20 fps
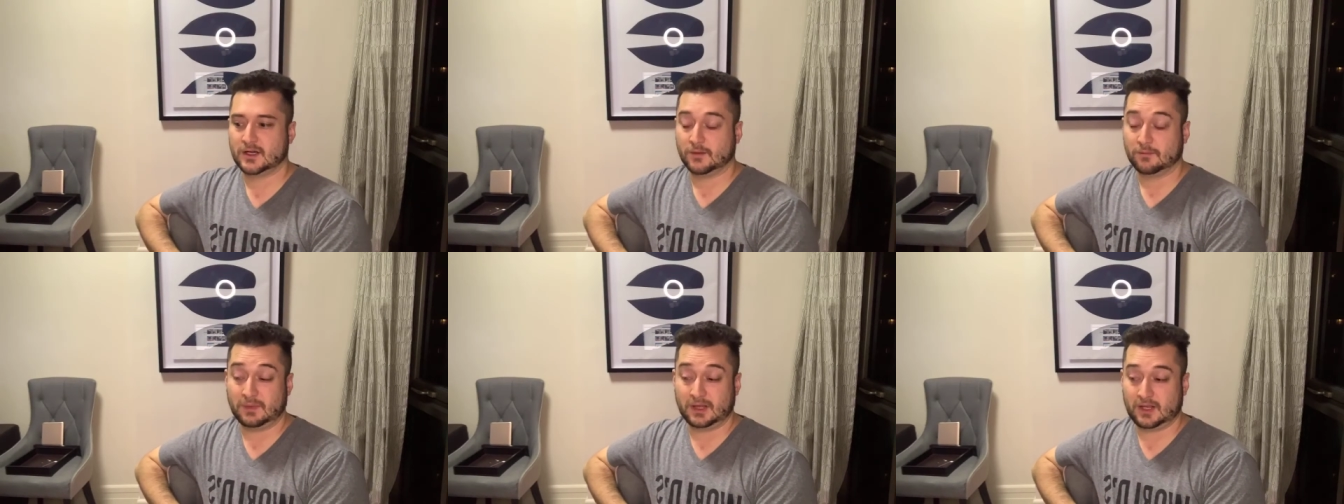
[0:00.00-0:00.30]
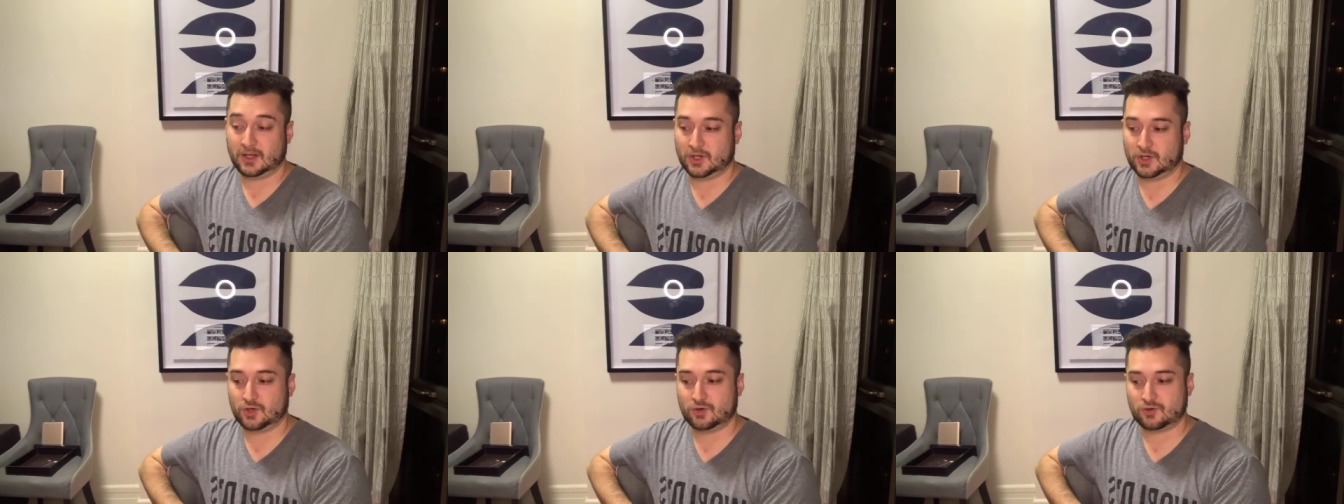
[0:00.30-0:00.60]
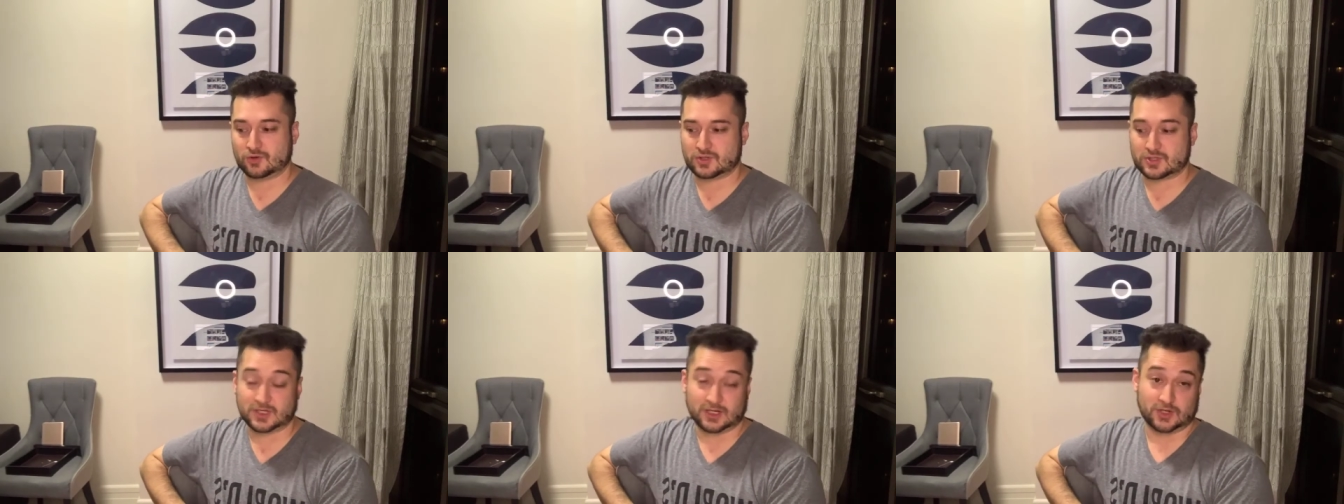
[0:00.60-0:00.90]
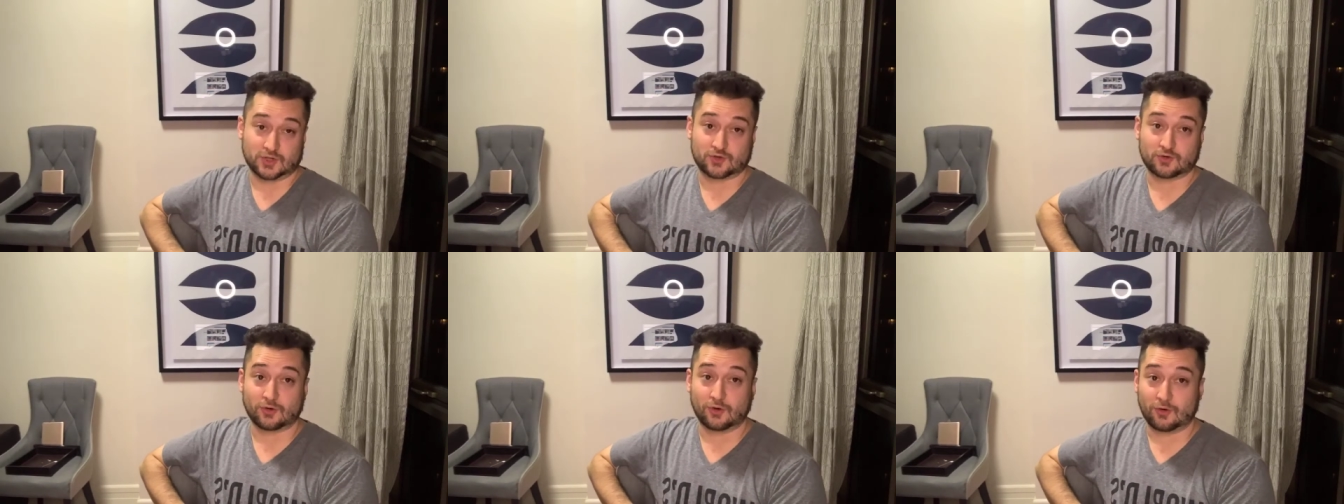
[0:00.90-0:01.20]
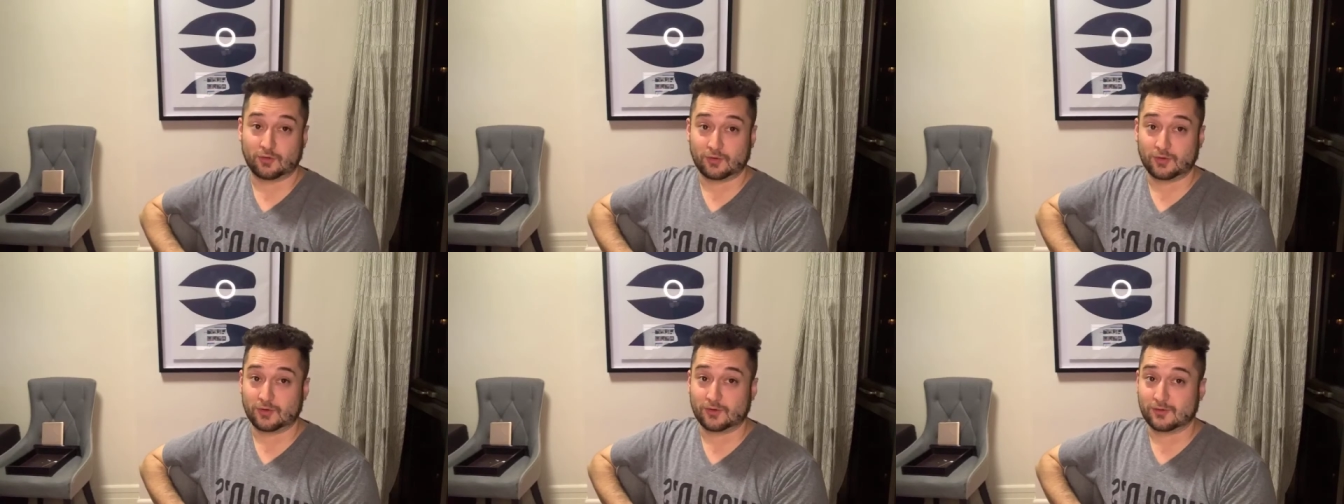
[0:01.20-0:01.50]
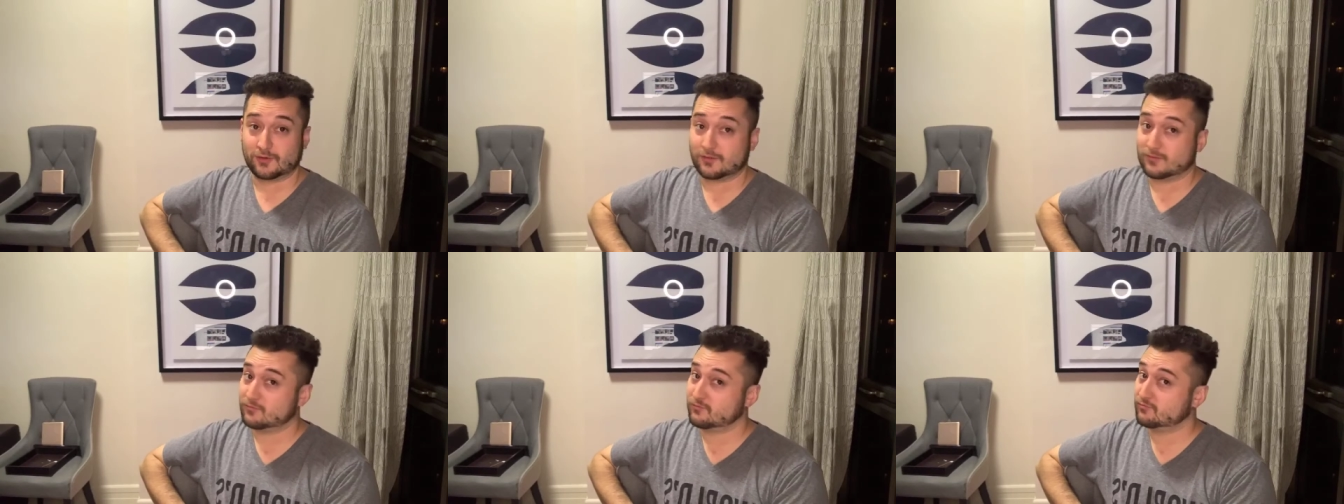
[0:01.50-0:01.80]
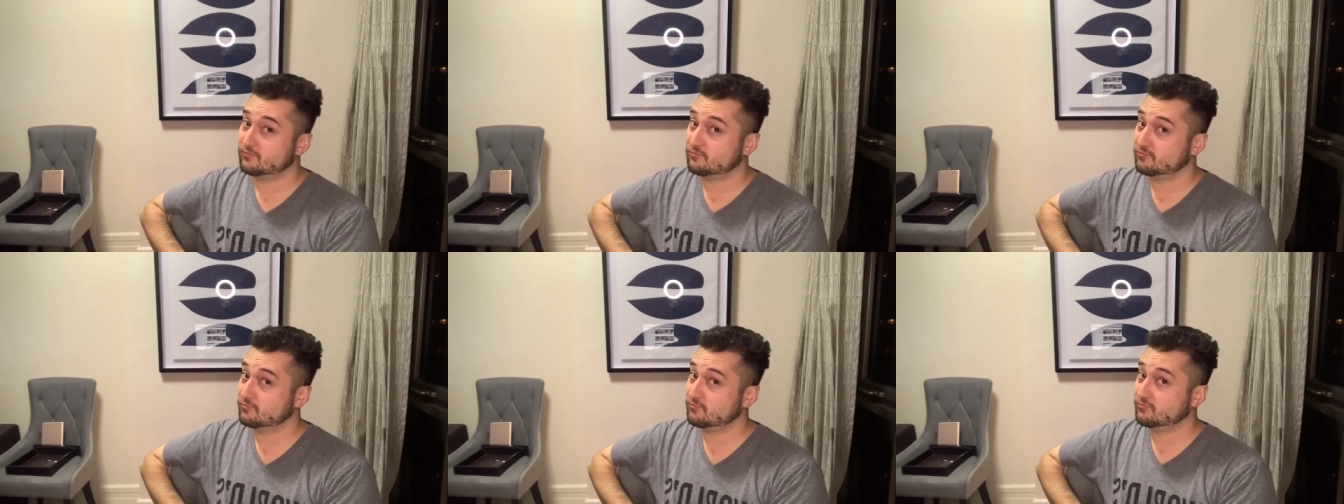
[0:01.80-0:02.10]
being used to control you
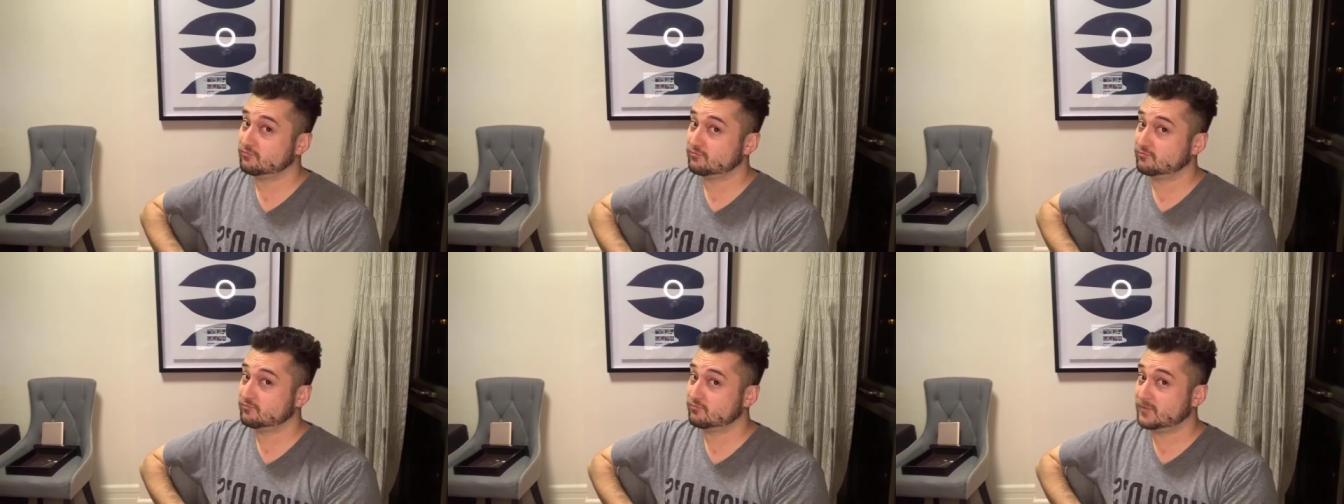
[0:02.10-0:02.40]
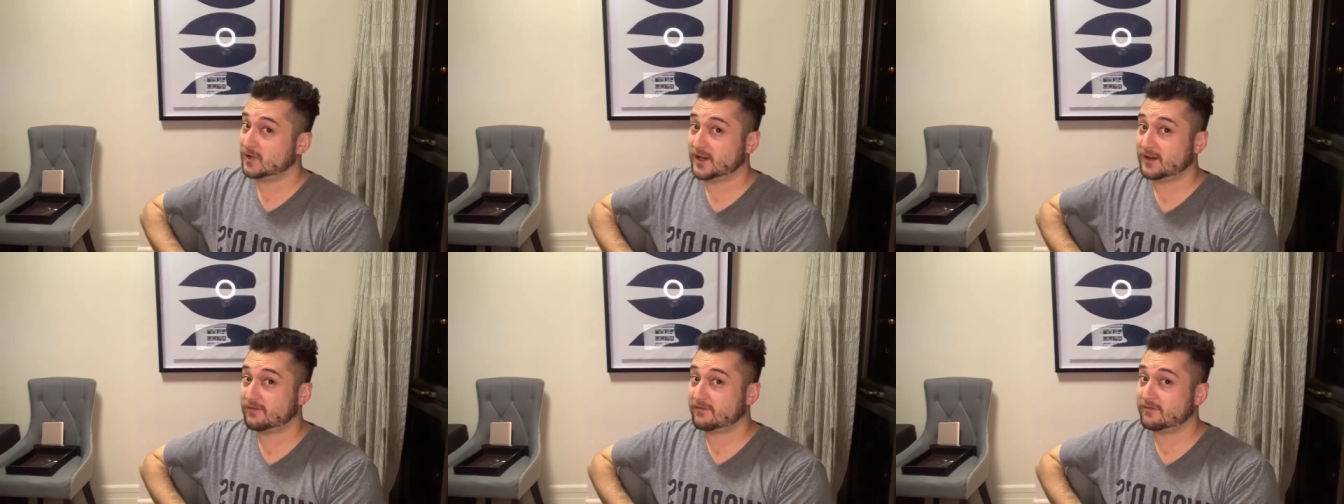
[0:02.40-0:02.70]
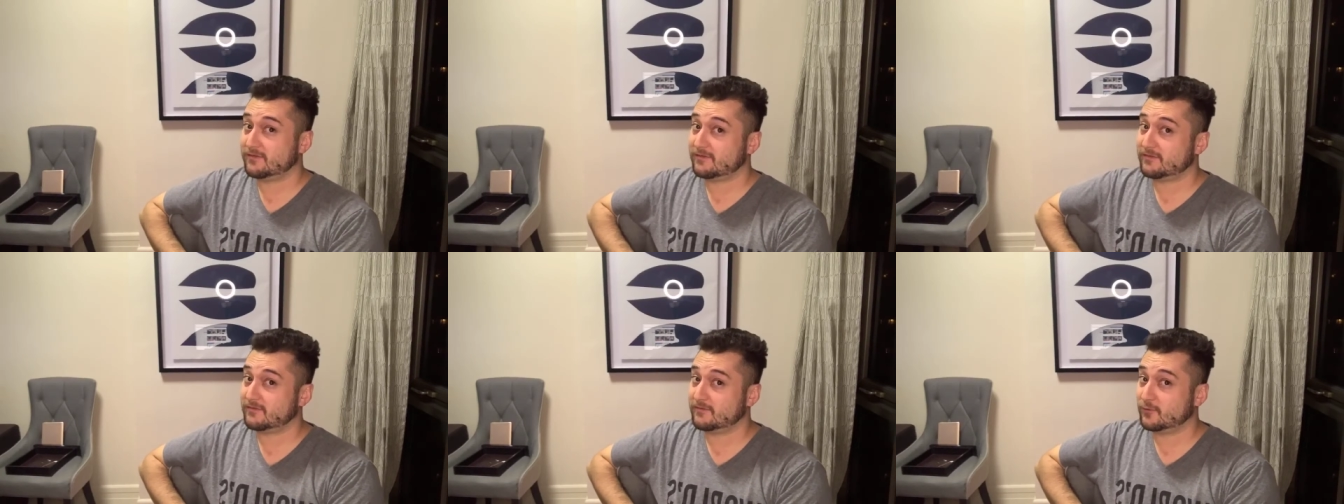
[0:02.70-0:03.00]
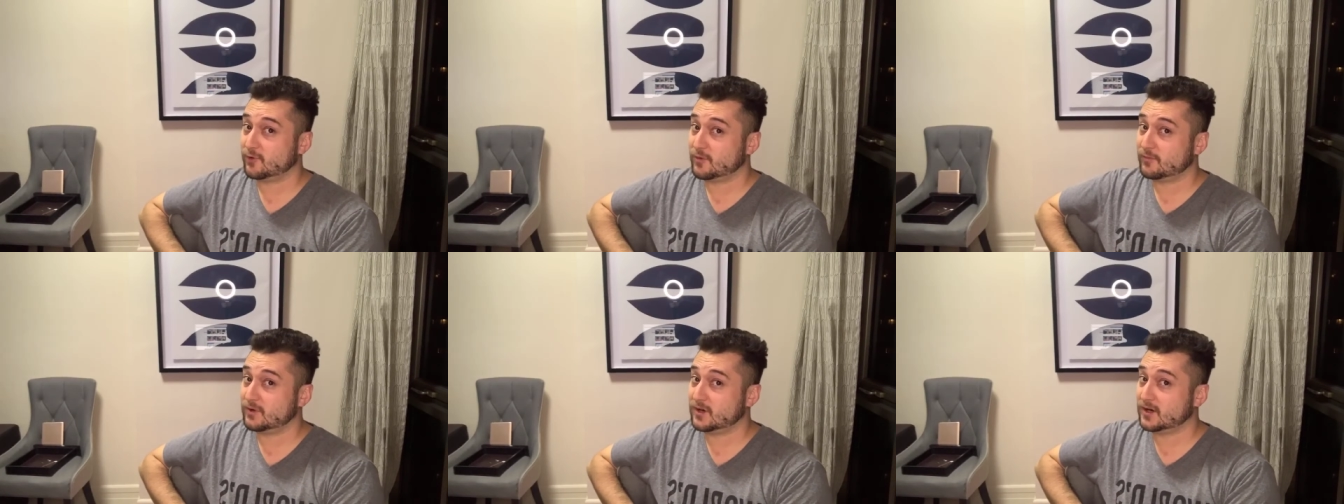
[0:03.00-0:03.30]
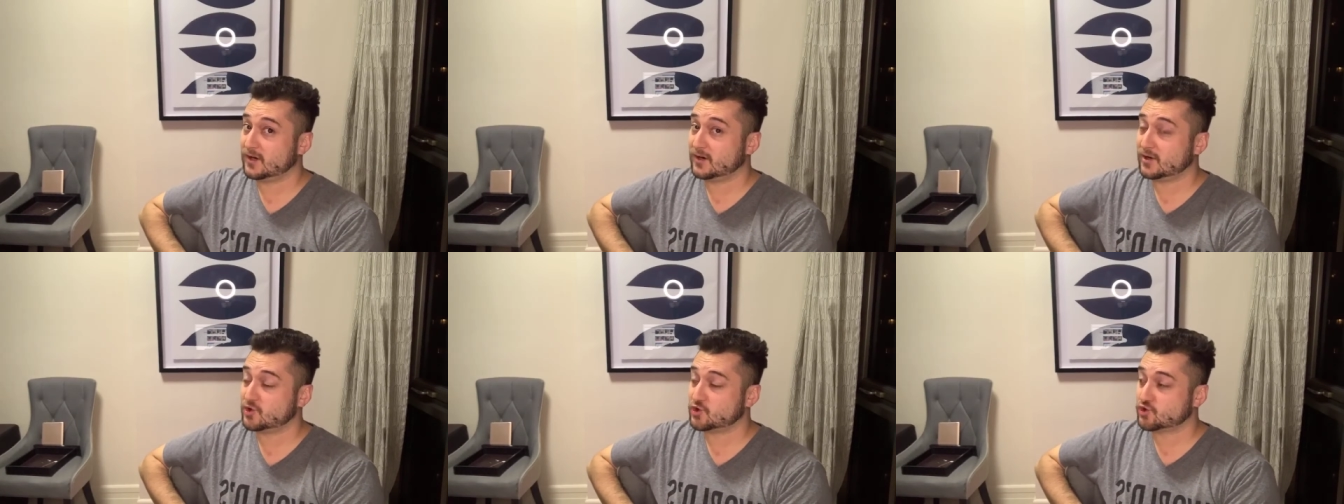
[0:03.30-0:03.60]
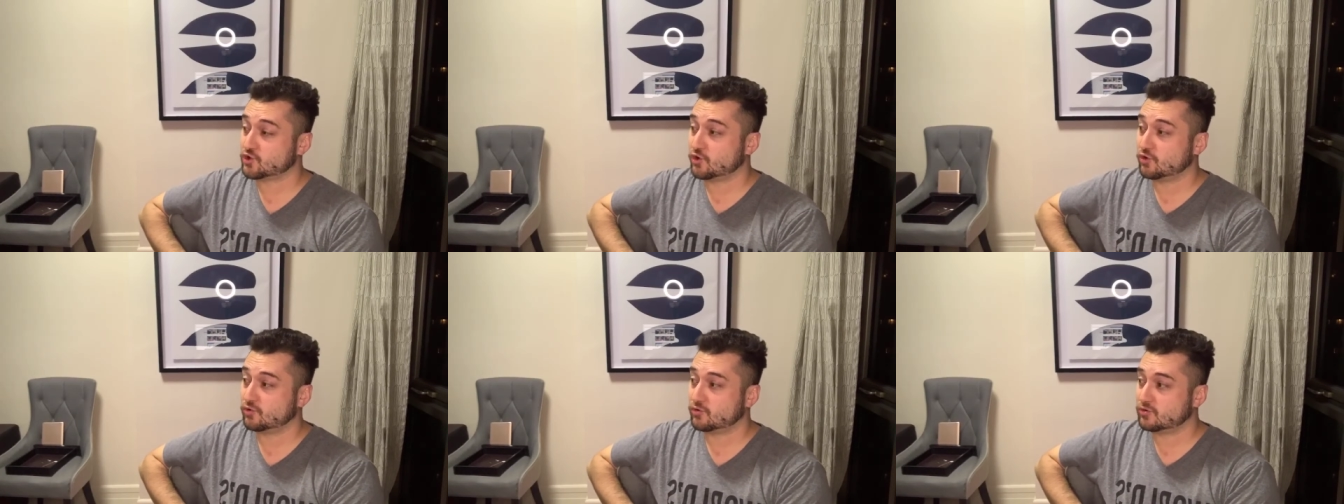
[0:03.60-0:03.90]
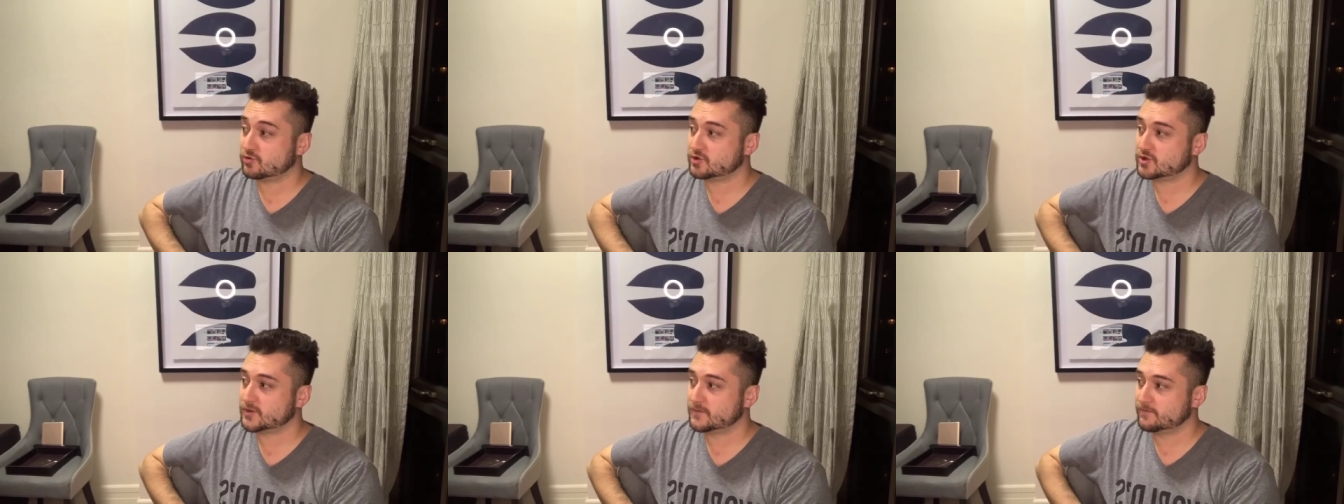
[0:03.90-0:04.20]
if we're being
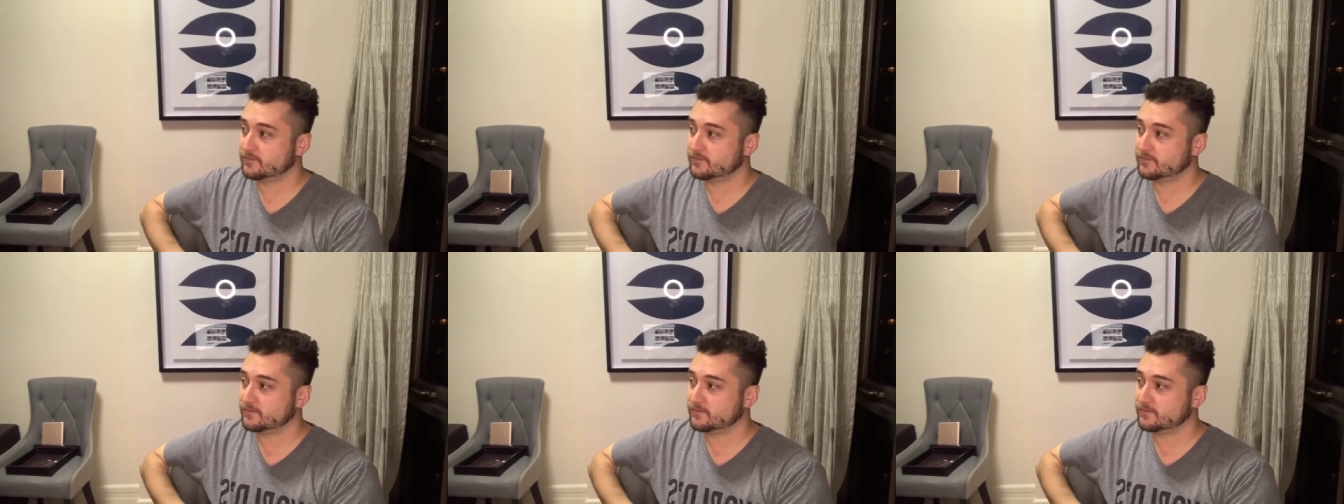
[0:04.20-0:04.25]
controlled.